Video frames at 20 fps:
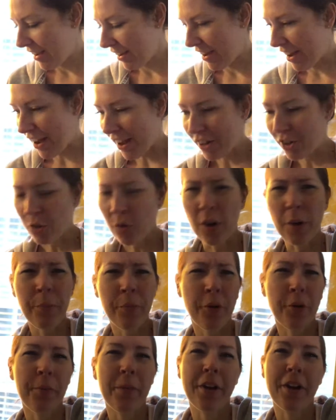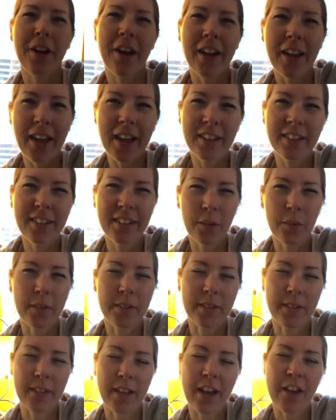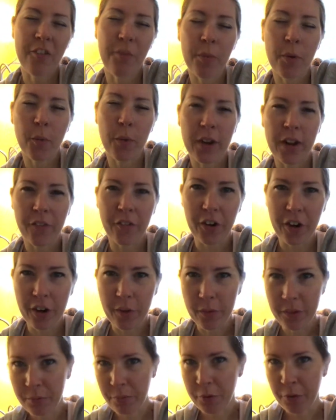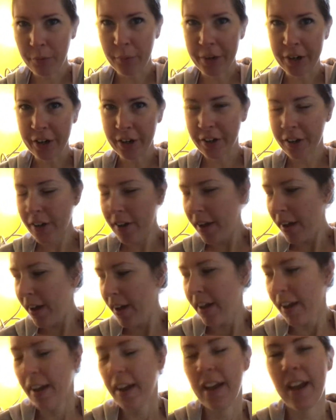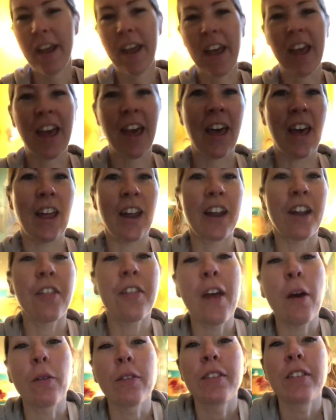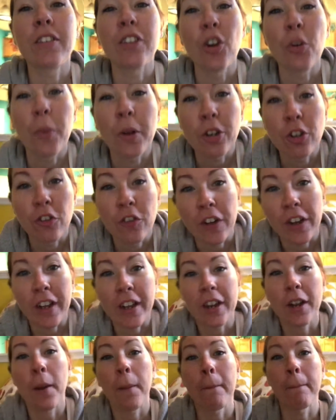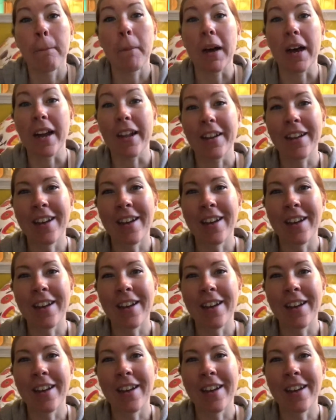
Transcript: gosh, or on premiere, I guess. It wasn't live, but whenever it was premiered and that was so much fun but